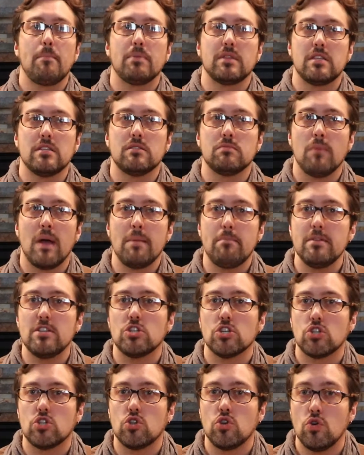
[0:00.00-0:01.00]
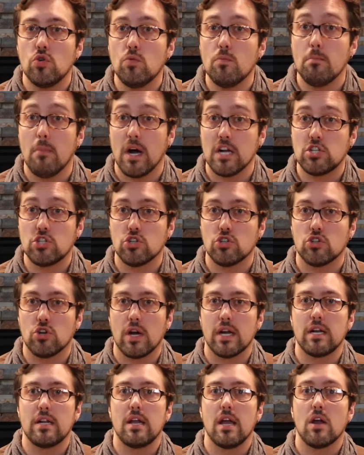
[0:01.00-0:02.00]
But this might be just too much you're
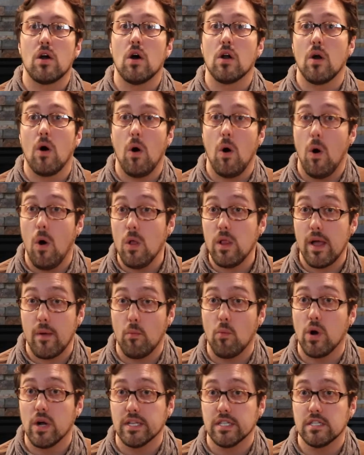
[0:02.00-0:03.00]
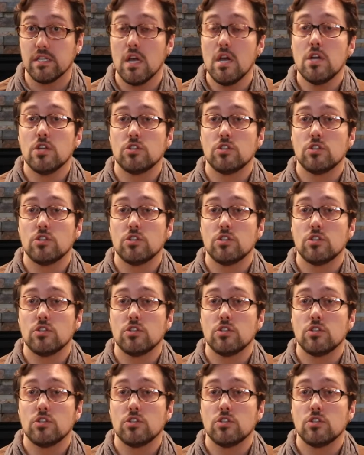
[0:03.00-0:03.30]
trying to take on all at once.